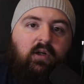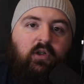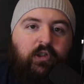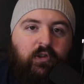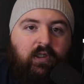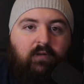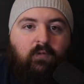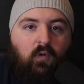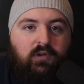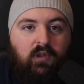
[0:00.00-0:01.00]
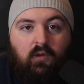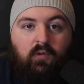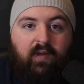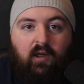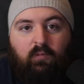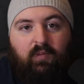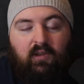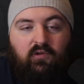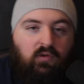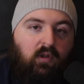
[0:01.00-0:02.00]
or you're in a 4-star hotel
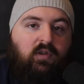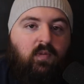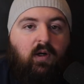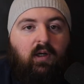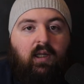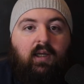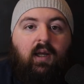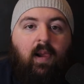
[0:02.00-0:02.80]
paying £200 a night,